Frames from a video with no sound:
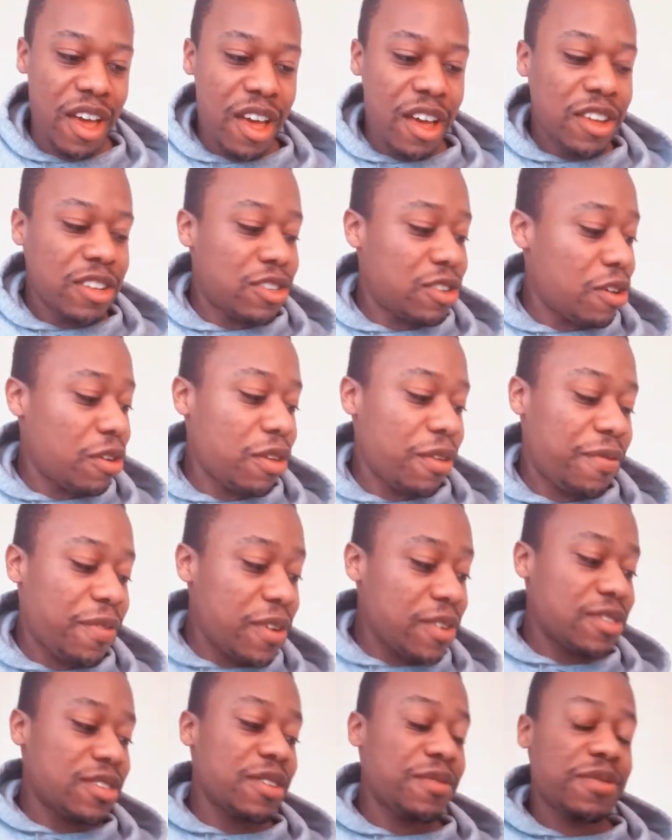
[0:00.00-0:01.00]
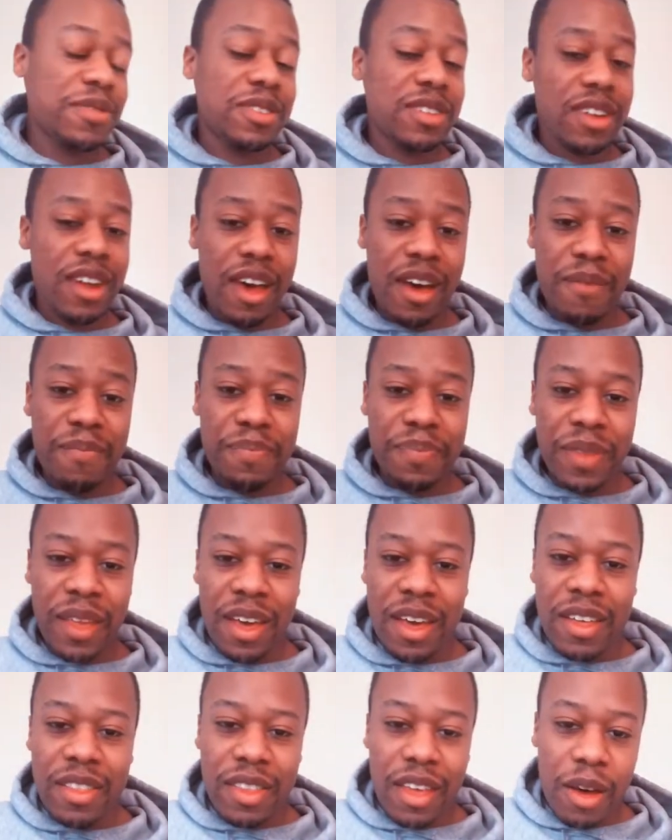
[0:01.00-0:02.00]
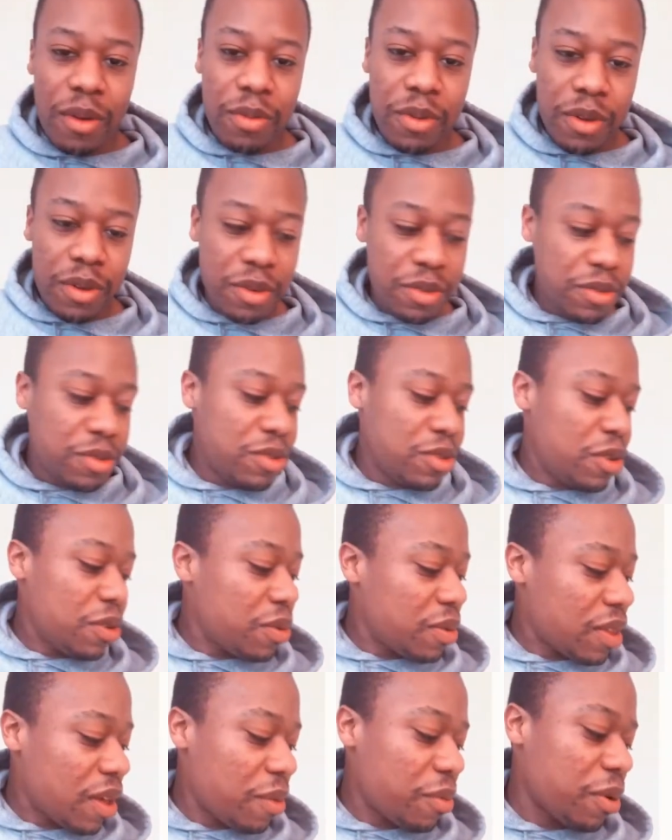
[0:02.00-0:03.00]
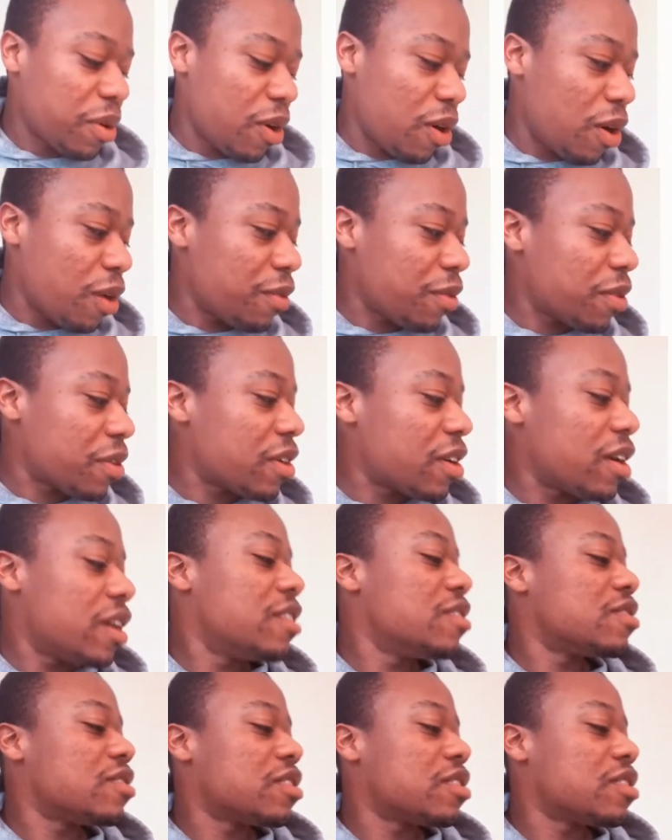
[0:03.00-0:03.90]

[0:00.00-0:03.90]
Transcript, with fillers: So the first thing for today that we'll do and that we'll go over is